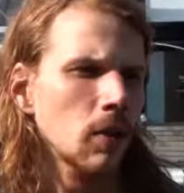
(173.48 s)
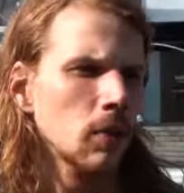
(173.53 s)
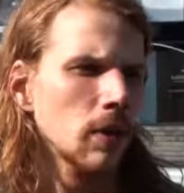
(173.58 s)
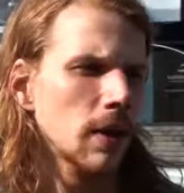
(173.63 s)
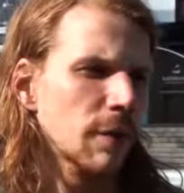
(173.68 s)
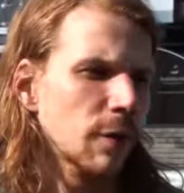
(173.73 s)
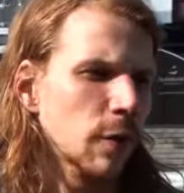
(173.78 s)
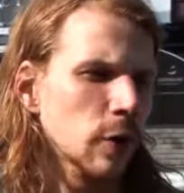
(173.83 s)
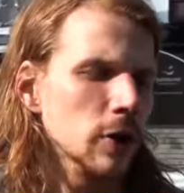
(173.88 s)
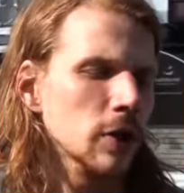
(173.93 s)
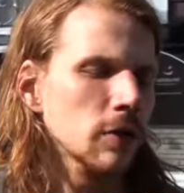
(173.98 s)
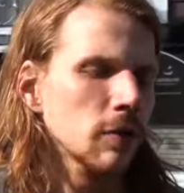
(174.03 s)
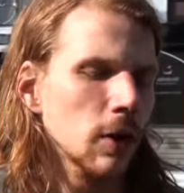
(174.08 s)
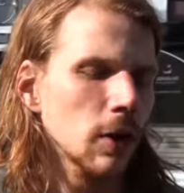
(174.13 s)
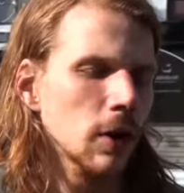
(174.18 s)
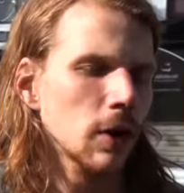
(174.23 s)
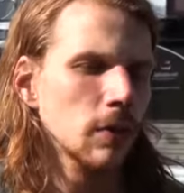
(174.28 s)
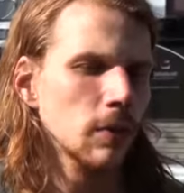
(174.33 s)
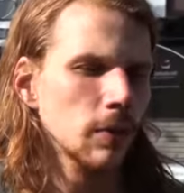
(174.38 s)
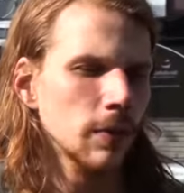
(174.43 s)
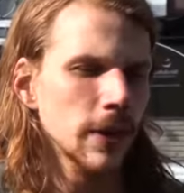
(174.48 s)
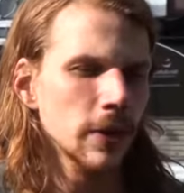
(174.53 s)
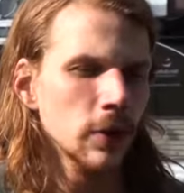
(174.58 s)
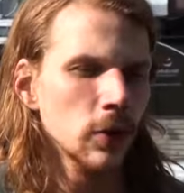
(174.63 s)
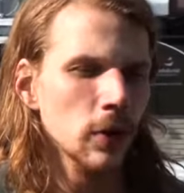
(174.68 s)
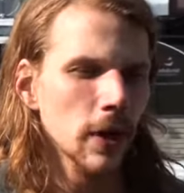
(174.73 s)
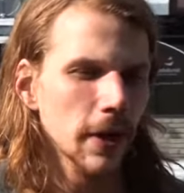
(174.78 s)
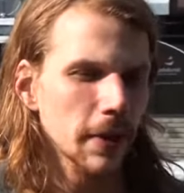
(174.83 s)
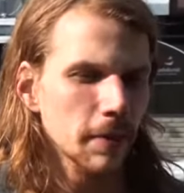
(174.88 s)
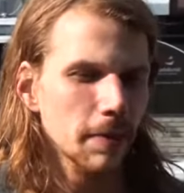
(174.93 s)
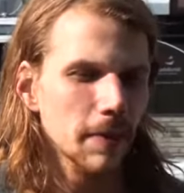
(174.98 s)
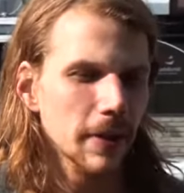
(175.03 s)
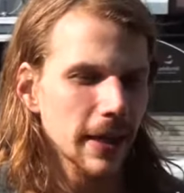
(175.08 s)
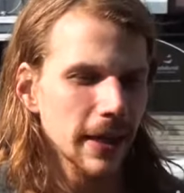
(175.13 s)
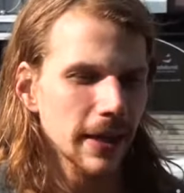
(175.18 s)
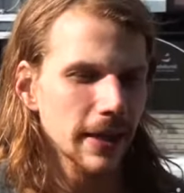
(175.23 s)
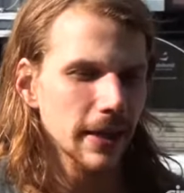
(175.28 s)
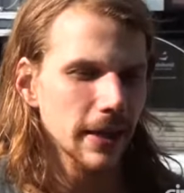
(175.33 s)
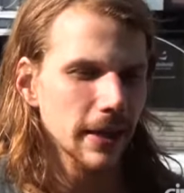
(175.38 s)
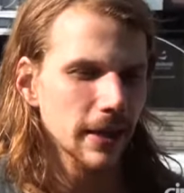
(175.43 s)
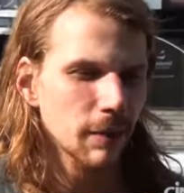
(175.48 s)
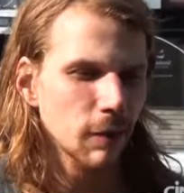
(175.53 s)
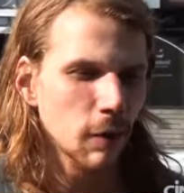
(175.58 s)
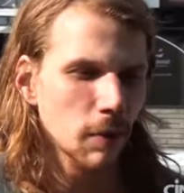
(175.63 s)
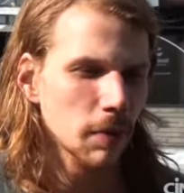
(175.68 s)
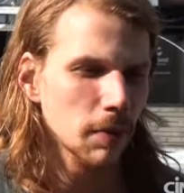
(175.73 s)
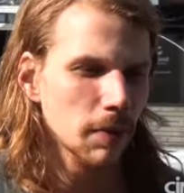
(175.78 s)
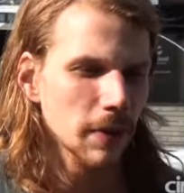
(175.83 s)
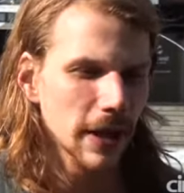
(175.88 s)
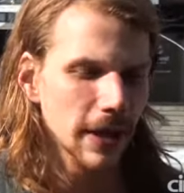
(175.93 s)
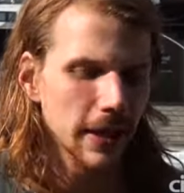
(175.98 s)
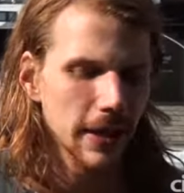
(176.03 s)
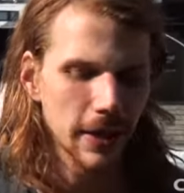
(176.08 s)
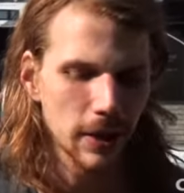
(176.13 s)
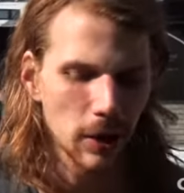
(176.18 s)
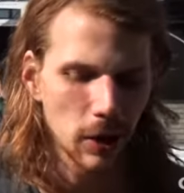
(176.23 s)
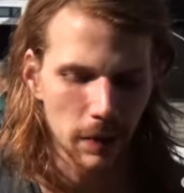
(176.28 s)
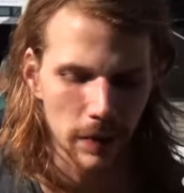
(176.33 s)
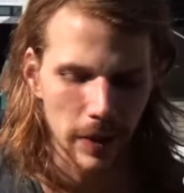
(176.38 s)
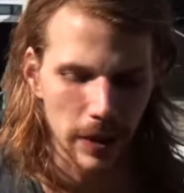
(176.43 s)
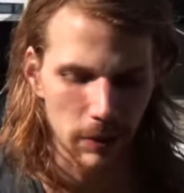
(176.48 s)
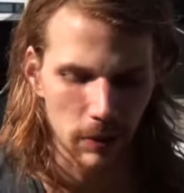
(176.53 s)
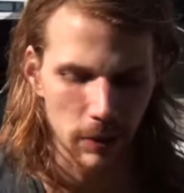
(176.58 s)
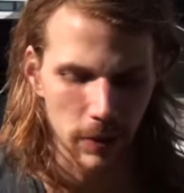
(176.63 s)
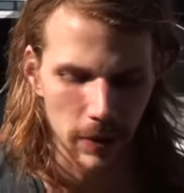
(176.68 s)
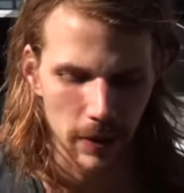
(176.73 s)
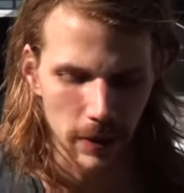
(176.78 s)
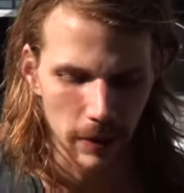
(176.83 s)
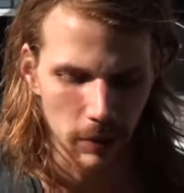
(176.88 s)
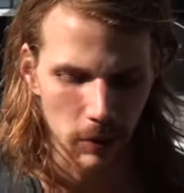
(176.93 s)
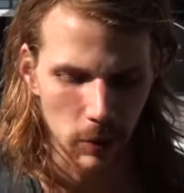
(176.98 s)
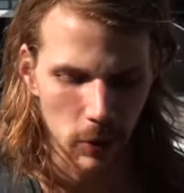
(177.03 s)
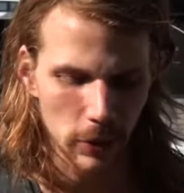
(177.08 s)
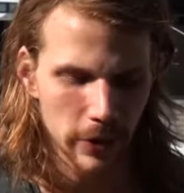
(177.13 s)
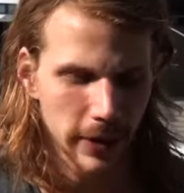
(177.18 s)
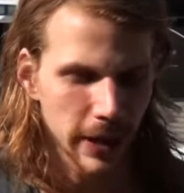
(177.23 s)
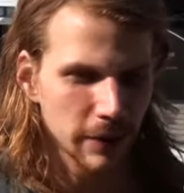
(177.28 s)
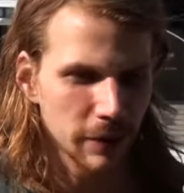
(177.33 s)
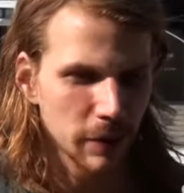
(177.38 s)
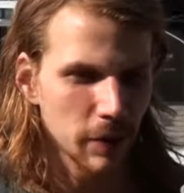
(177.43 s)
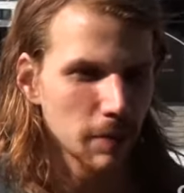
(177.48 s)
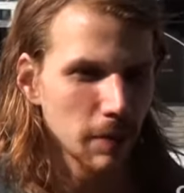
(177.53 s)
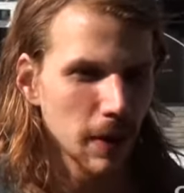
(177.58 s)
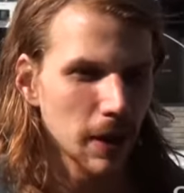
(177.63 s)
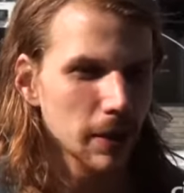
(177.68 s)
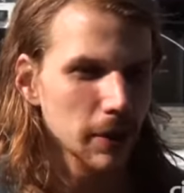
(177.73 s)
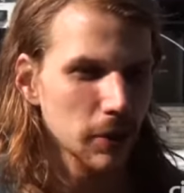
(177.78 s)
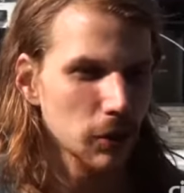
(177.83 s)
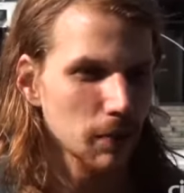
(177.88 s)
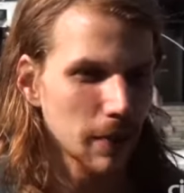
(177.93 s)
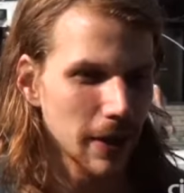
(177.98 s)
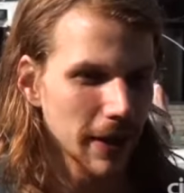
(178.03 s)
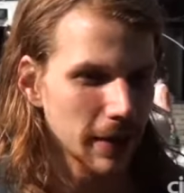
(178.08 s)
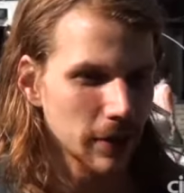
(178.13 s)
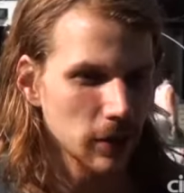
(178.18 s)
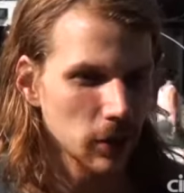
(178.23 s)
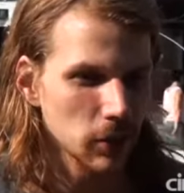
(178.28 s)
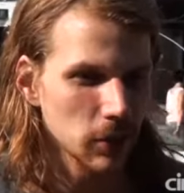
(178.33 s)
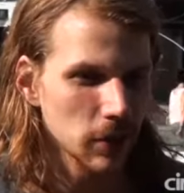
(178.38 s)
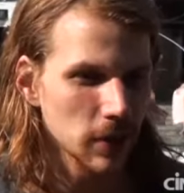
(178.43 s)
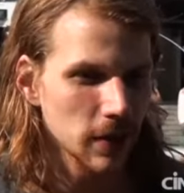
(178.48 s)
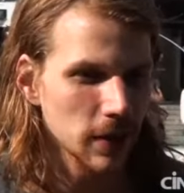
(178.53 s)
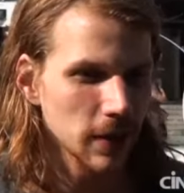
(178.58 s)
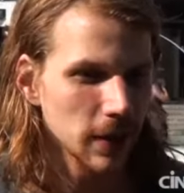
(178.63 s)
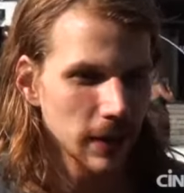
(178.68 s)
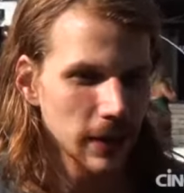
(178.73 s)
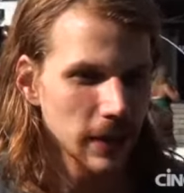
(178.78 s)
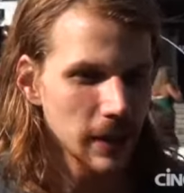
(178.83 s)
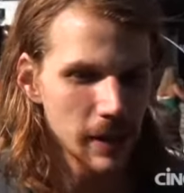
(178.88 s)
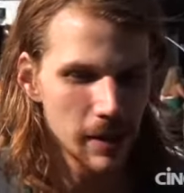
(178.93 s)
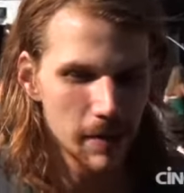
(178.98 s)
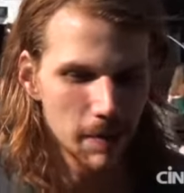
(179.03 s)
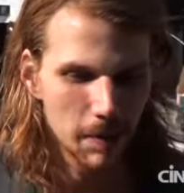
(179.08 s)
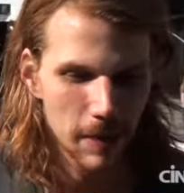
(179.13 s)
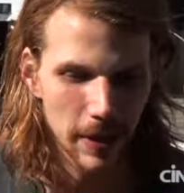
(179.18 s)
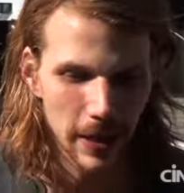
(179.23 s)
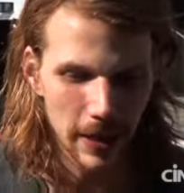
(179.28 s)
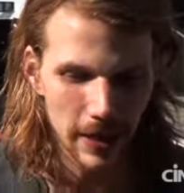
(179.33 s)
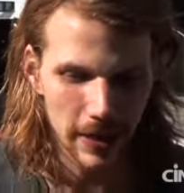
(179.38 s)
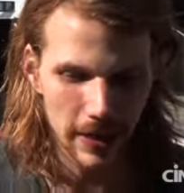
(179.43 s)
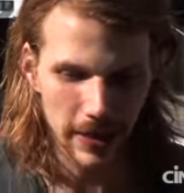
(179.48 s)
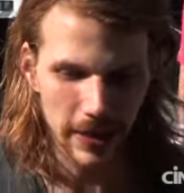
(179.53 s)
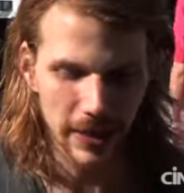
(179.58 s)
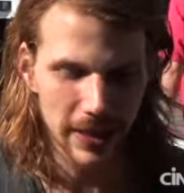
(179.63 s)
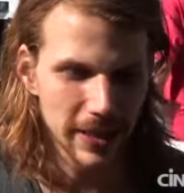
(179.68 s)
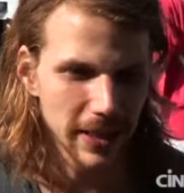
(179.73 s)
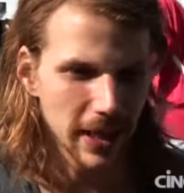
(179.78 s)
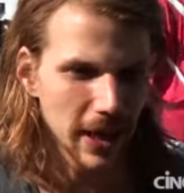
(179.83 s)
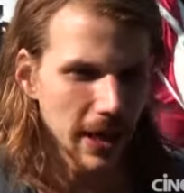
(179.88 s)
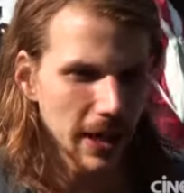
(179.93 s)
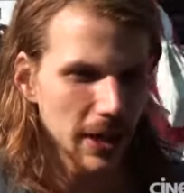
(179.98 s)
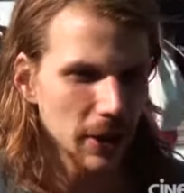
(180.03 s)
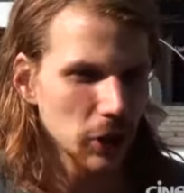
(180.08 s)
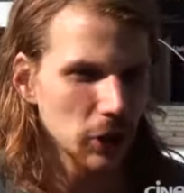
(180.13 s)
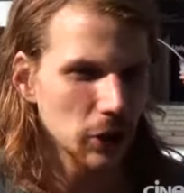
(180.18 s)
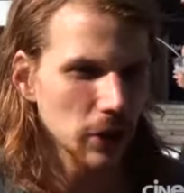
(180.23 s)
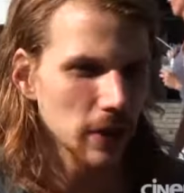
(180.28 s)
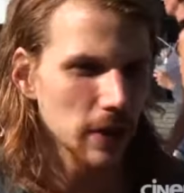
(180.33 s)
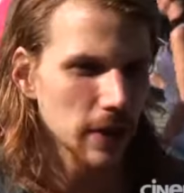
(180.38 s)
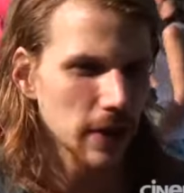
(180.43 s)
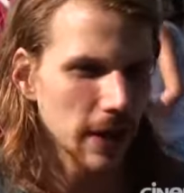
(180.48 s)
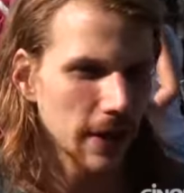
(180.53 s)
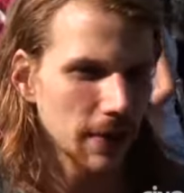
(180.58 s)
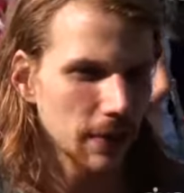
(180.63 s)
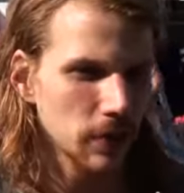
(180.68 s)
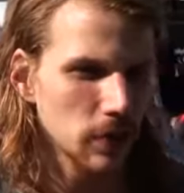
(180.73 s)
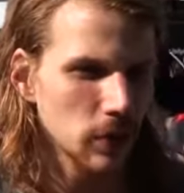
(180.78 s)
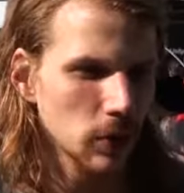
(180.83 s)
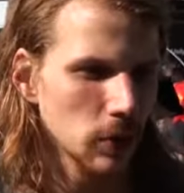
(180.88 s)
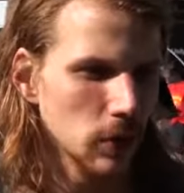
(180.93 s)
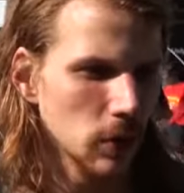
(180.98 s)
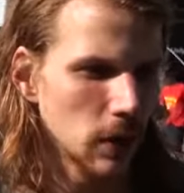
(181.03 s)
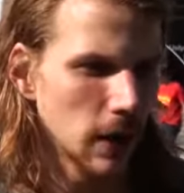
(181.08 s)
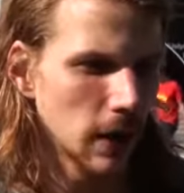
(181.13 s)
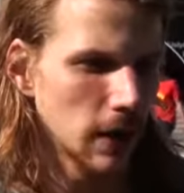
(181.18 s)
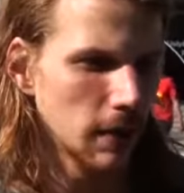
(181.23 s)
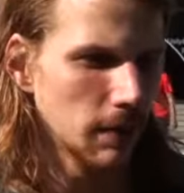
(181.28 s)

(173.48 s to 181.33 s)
Well, first of all, we knew at the beginning, from the beginning on, that we won't have the money to make those big CGI shots and to